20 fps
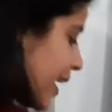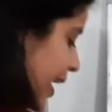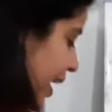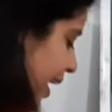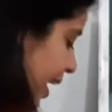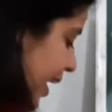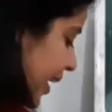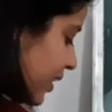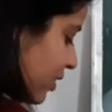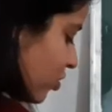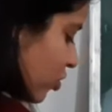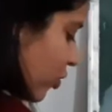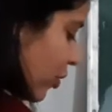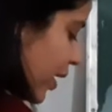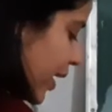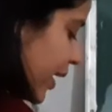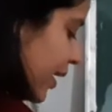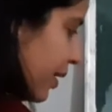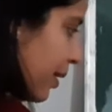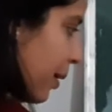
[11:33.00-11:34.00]
A3
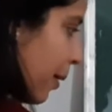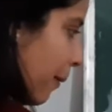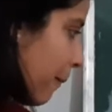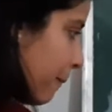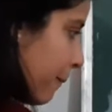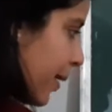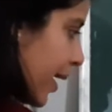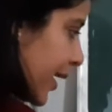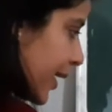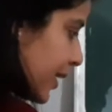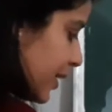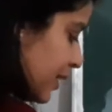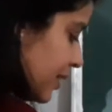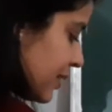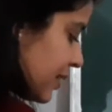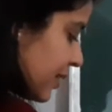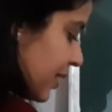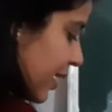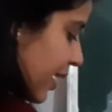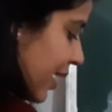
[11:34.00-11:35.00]

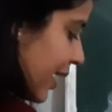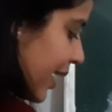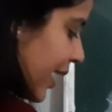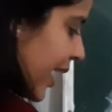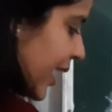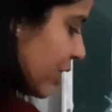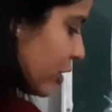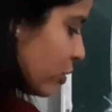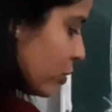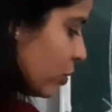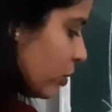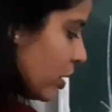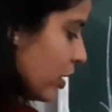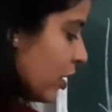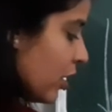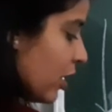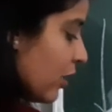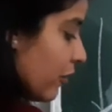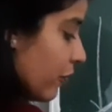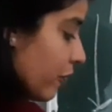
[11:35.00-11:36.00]
minus
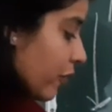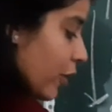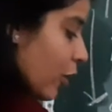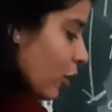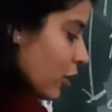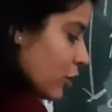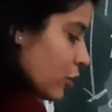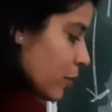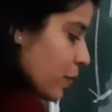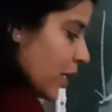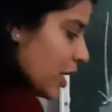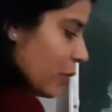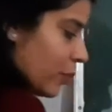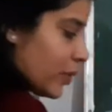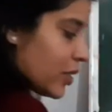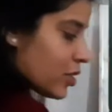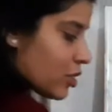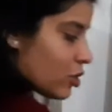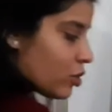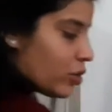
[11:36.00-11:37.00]
A2 will also be
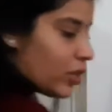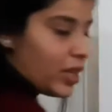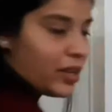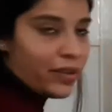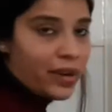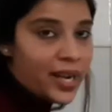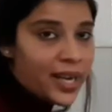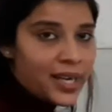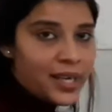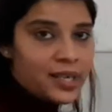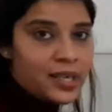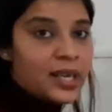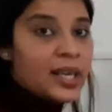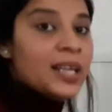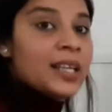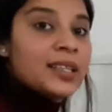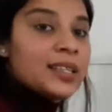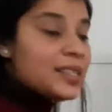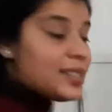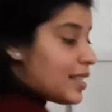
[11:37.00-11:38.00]
equals to D,
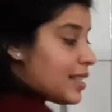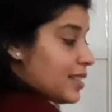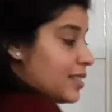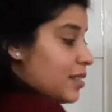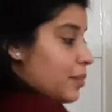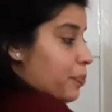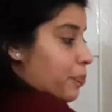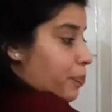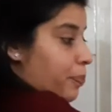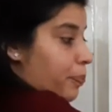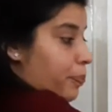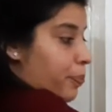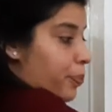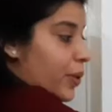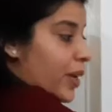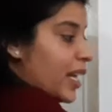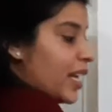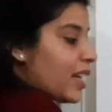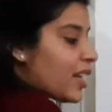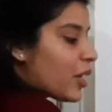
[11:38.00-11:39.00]
right? This is the
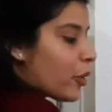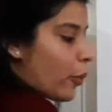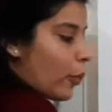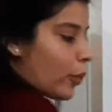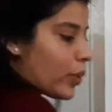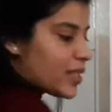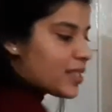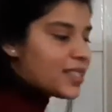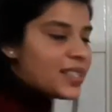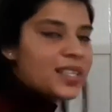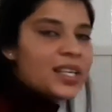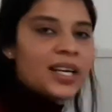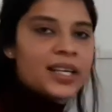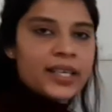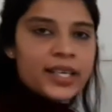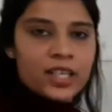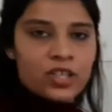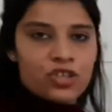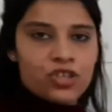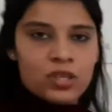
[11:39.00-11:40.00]
prerequisite
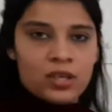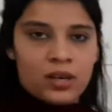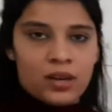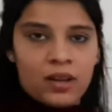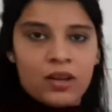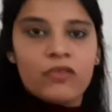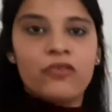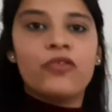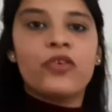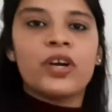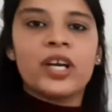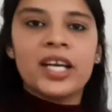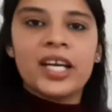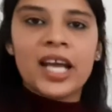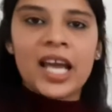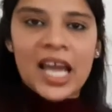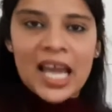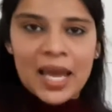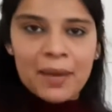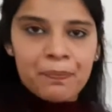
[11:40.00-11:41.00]
condition for
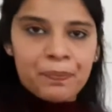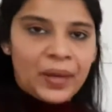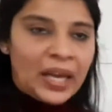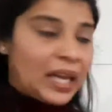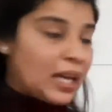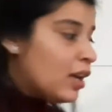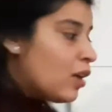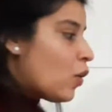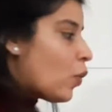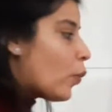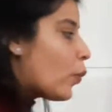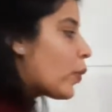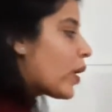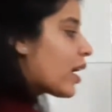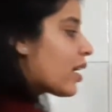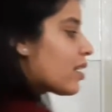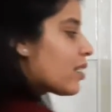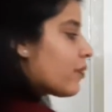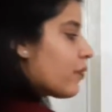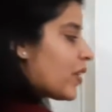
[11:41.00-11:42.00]
an AP,
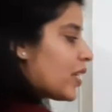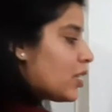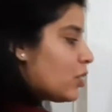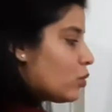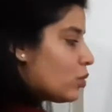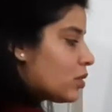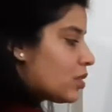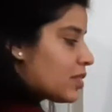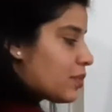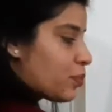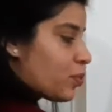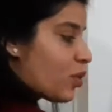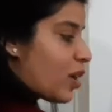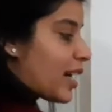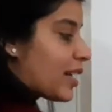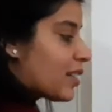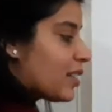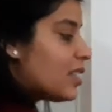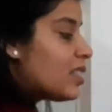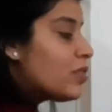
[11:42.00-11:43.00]
where when you
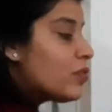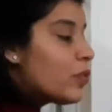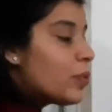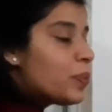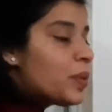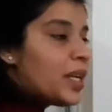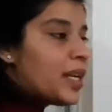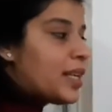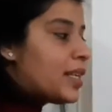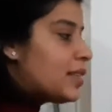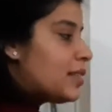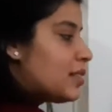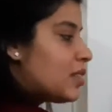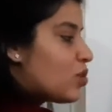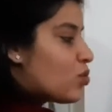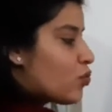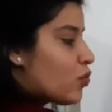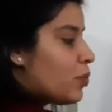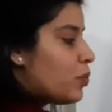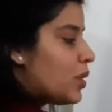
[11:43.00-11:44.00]
subtract this from this,
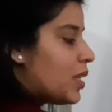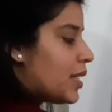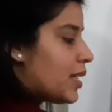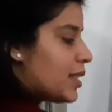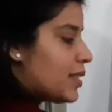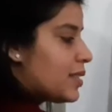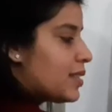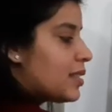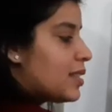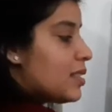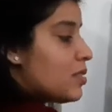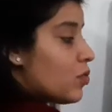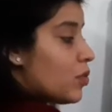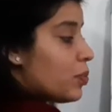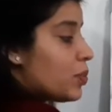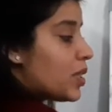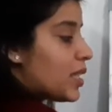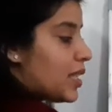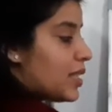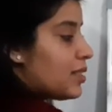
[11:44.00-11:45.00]
this from this, this
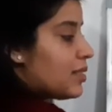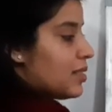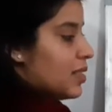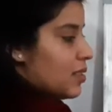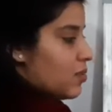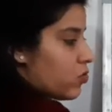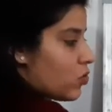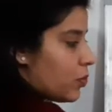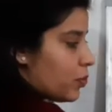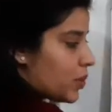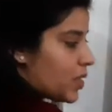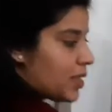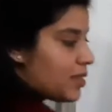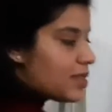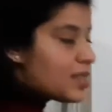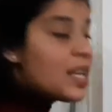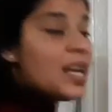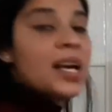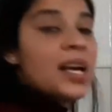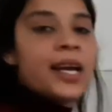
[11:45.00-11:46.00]
from this, this from
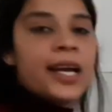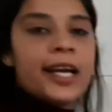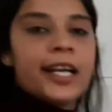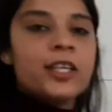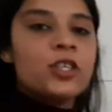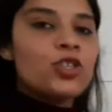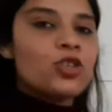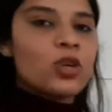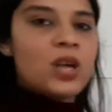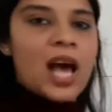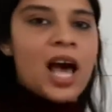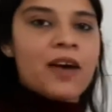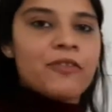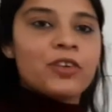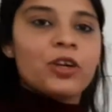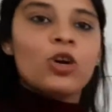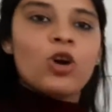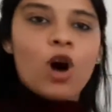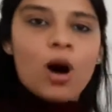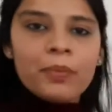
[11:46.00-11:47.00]
this, it should
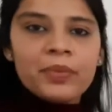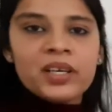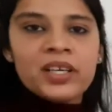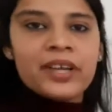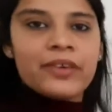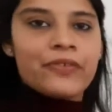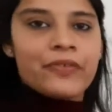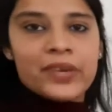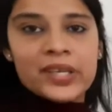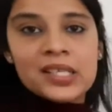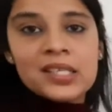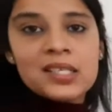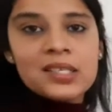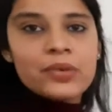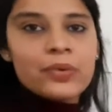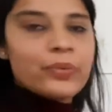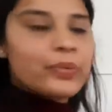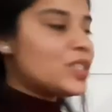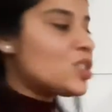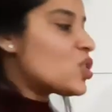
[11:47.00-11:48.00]
have a common
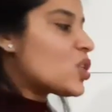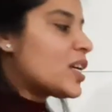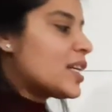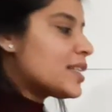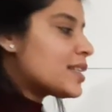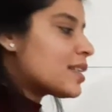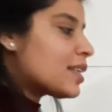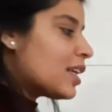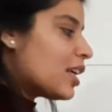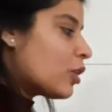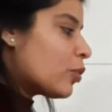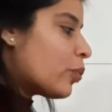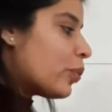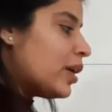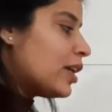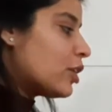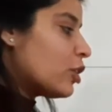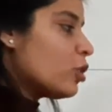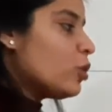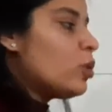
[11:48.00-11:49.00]
difference which is
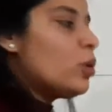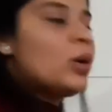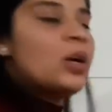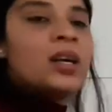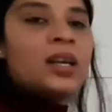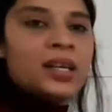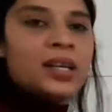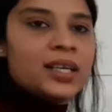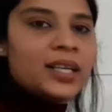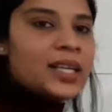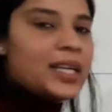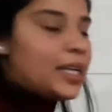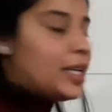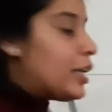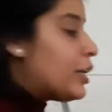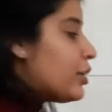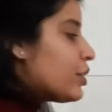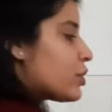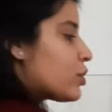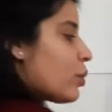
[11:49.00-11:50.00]
equal to
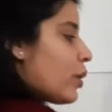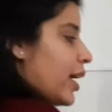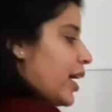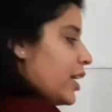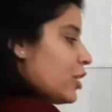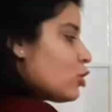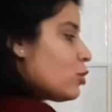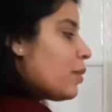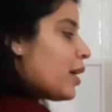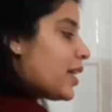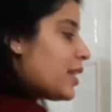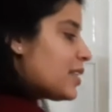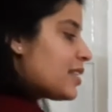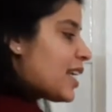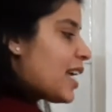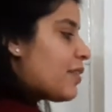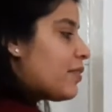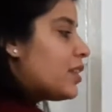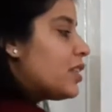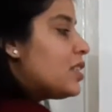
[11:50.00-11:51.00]
D. So A2 minus
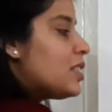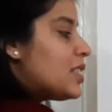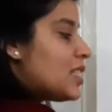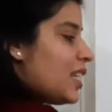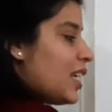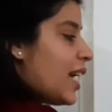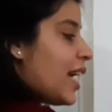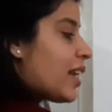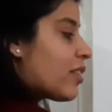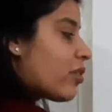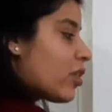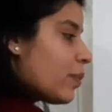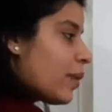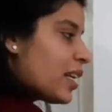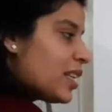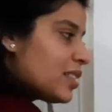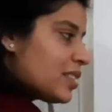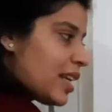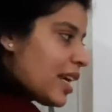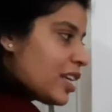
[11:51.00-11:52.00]
A1, D, A3
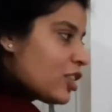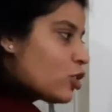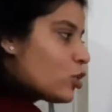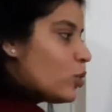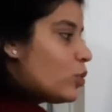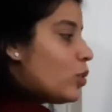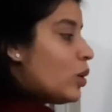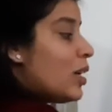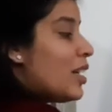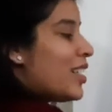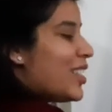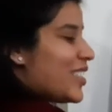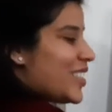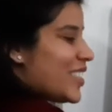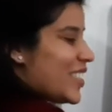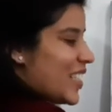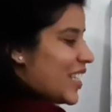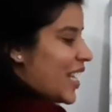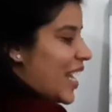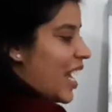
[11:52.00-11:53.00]
minus A2,
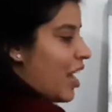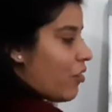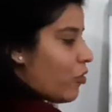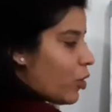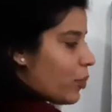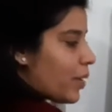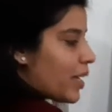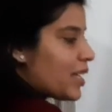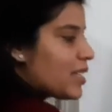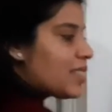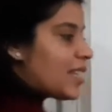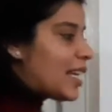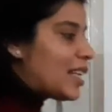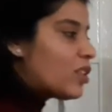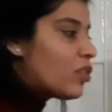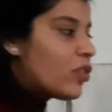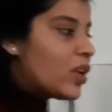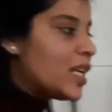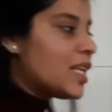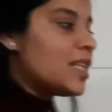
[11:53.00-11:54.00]
D, A4 minus
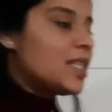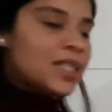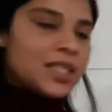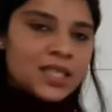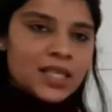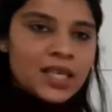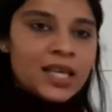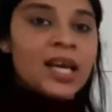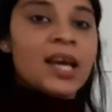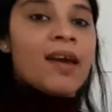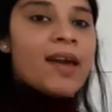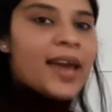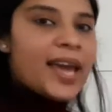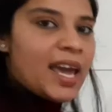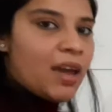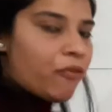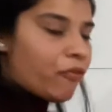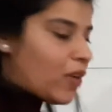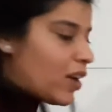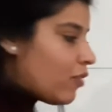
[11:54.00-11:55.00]
A3, D,
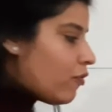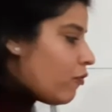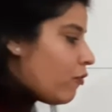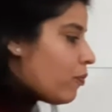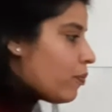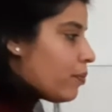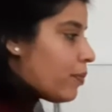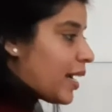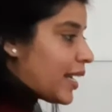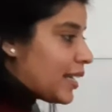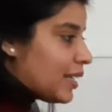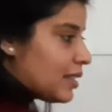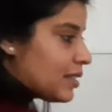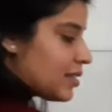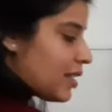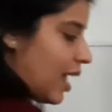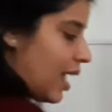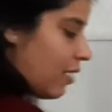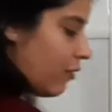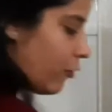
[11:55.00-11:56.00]
A5 minus
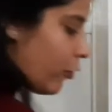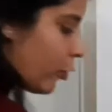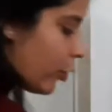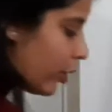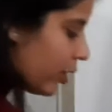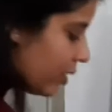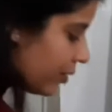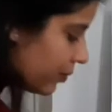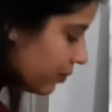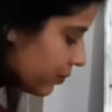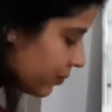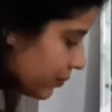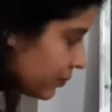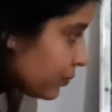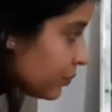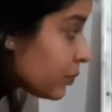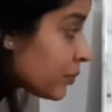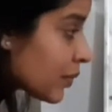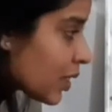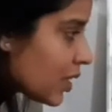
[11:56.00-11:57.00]
A4,
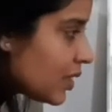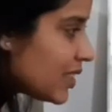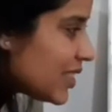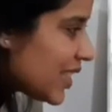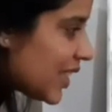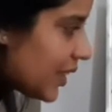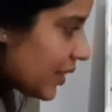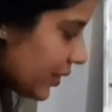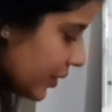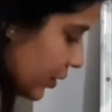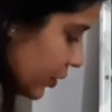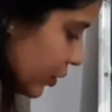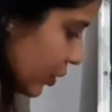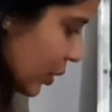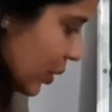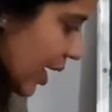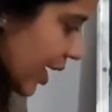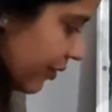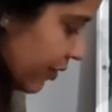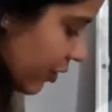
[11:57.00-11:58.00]
D.
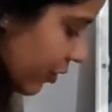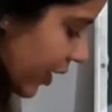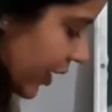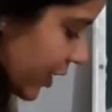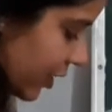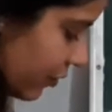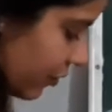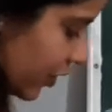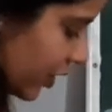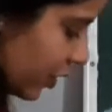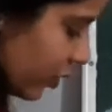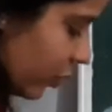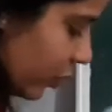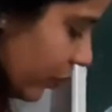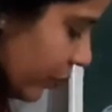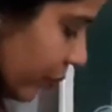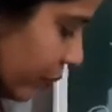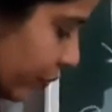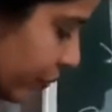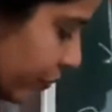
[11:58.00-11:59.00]
So I will write it for you.